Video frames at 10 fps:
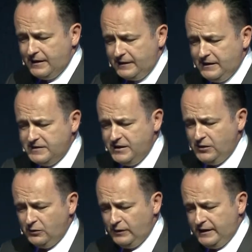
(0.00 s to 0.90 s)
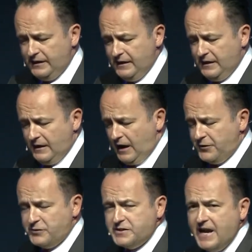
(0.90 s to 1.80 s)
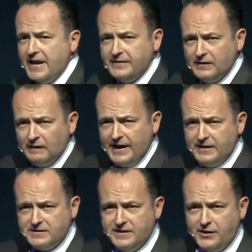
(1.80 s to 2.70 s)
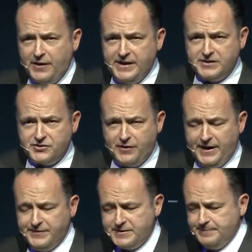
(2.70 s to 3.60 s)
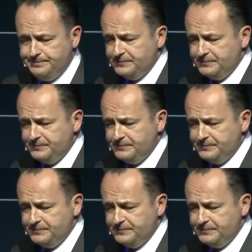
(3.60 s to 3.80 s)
continually understanding the latest and greatest trends.